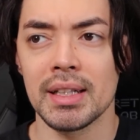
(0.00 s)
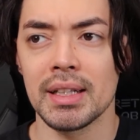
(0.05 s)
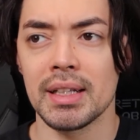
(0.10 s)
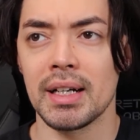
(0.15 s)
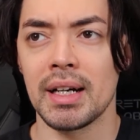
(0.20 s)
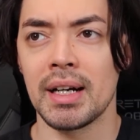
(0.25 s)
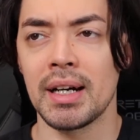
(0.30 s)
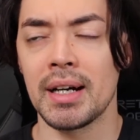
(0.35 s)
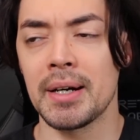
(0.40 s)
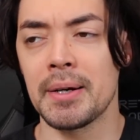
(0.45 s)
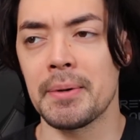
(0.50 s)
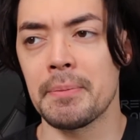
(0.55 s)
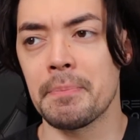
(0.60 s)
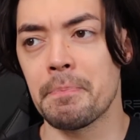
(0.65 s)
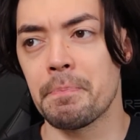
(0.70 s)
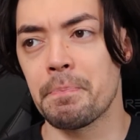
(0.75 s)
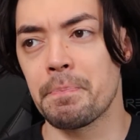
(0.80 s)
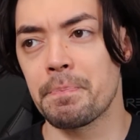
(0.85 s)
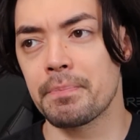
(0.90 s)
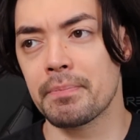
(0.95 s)
But
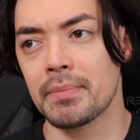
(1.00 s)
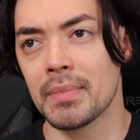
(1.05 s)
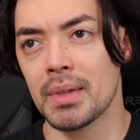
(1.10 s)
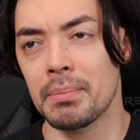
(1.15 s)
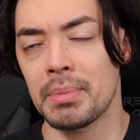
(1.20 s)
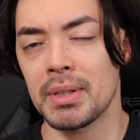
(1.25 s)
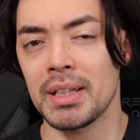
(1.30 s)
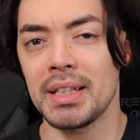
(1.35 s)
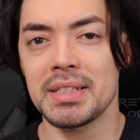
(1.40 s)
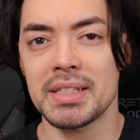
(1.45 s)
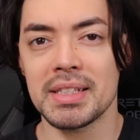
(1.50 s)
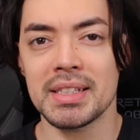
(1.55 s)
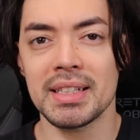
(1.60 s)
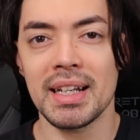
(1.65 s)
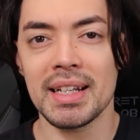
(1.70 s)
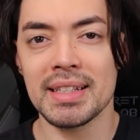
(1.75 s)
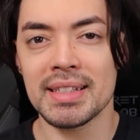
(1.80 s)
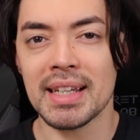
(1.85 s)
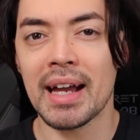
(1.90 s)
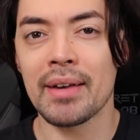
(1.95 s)
let's just kind
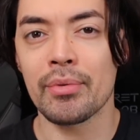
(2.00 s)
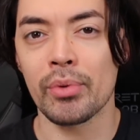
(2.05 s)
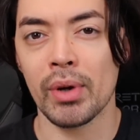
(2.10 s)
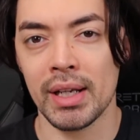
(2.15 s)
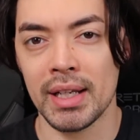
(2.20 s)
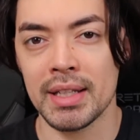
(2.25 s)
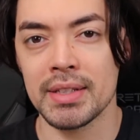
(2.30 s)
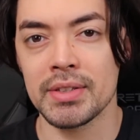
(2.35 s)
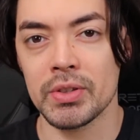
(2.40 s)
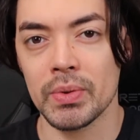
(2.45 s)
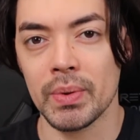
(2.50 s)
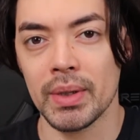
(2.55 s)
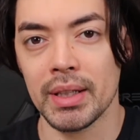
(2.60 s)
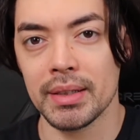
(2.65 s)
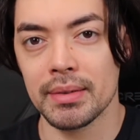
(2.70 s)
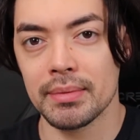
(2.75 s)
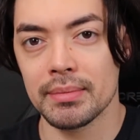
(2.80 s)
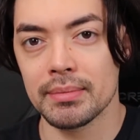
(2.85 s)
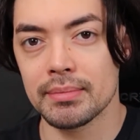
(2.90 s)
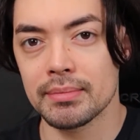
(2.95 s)
of dive right into it.
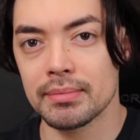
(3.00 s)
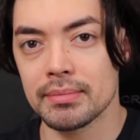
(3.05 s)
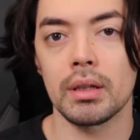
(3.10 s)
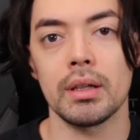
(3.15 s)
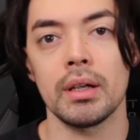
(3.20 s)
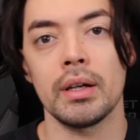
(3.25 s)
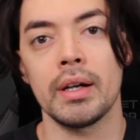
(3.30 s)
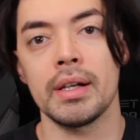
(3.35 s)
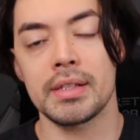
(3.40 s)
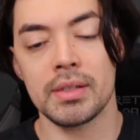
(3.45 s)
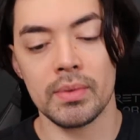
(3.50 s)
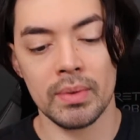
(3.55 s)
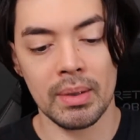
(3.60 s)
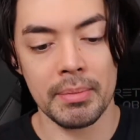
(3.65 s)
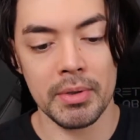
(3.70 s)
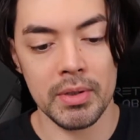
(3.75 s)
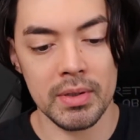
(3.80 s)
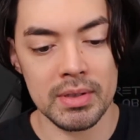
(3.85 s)
All right, so what I'm going to do